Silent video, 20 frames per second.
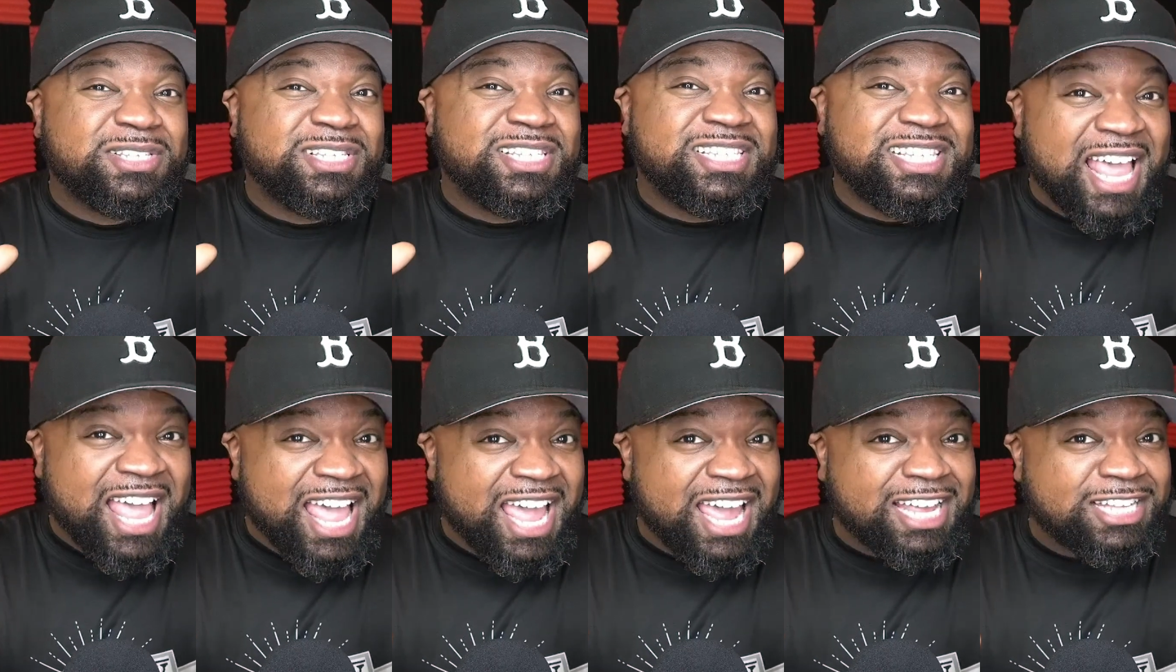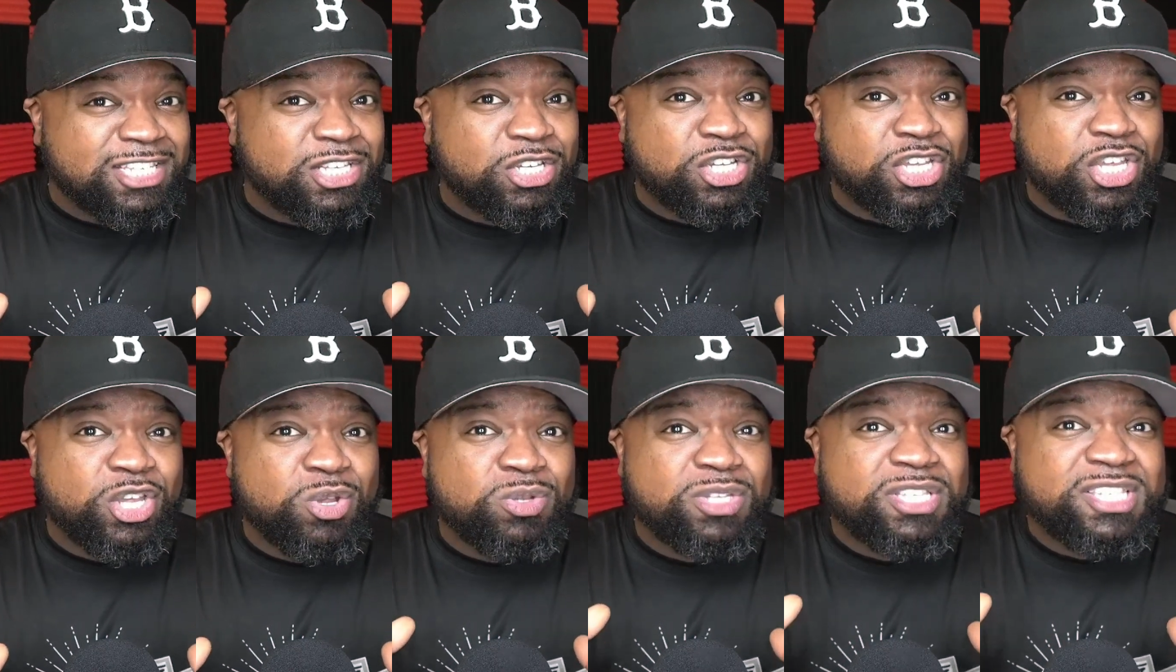signed to
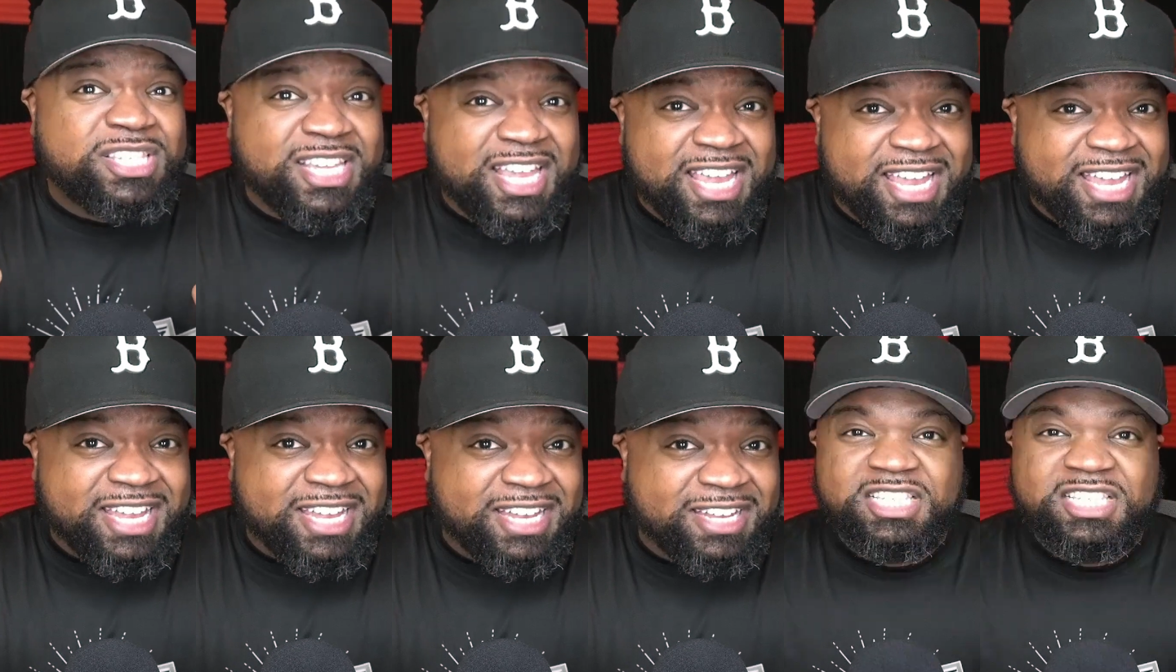QC.